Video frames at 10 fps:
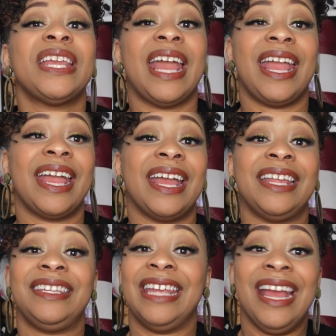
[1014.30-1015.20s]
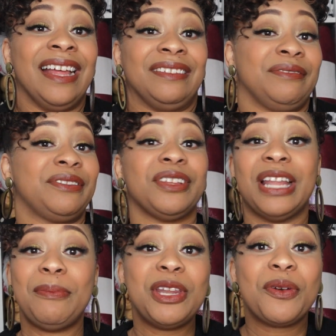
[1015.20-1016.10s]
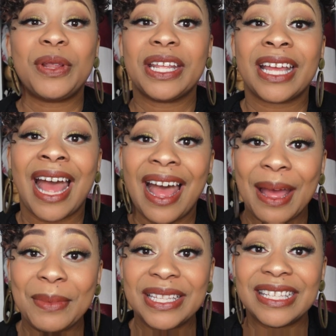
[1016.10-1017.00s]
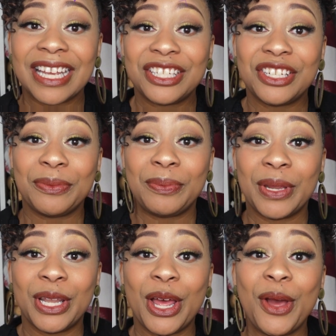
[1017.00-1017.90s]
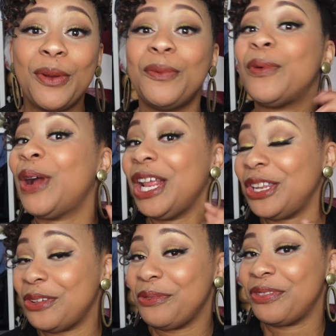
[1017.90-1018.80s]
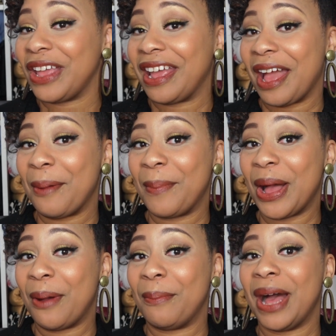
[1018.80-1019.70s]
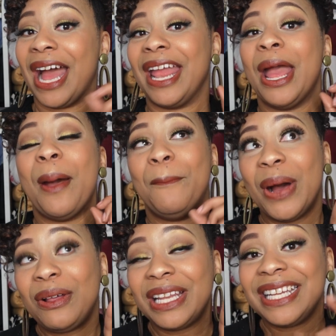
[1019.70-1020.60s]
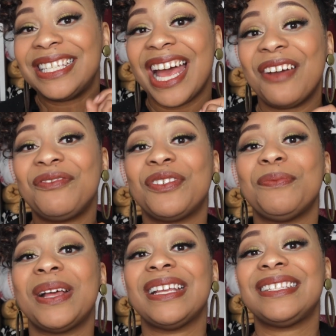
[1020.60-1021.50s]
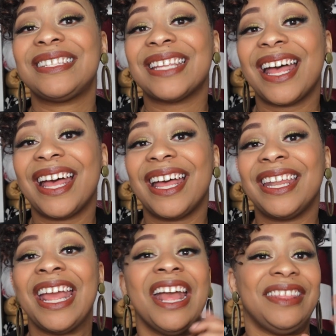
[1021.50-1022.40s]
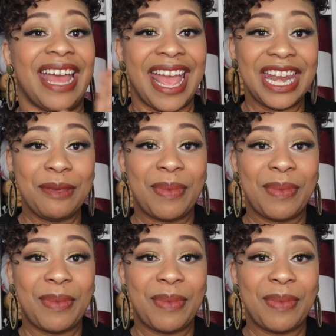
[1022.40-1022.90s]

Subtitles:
And yeah, so let me know in the comment section below what you think about my bowling top for my son, the Annie